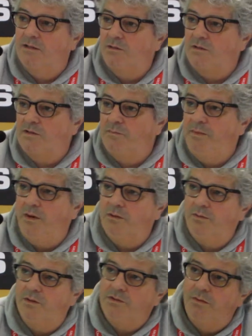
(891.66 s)
to
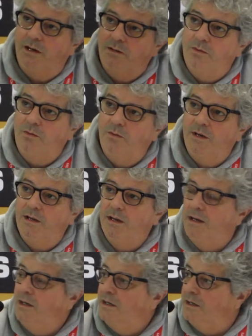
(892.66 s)
spot what you are
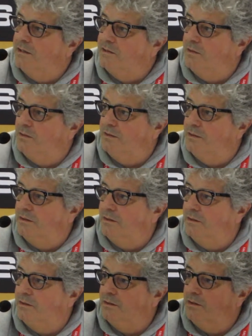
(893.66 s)
doing, and so
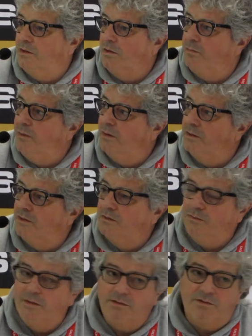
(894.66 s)
your
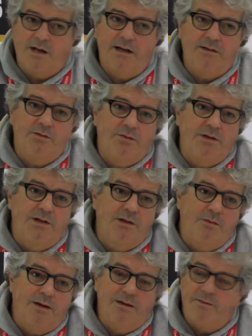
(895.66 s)
opponent will try to kill
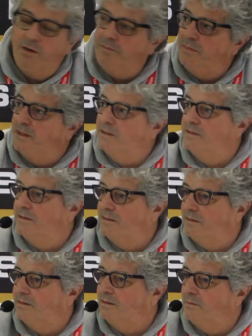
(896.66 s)
one of your
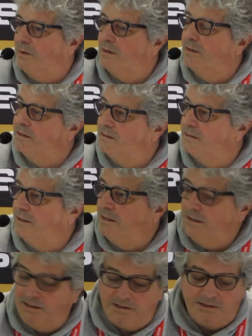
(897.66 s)
pieces and so on.
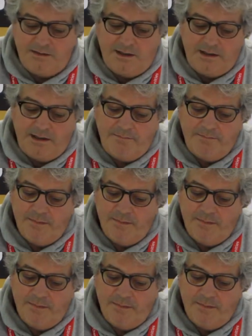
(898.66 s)
It's tricky.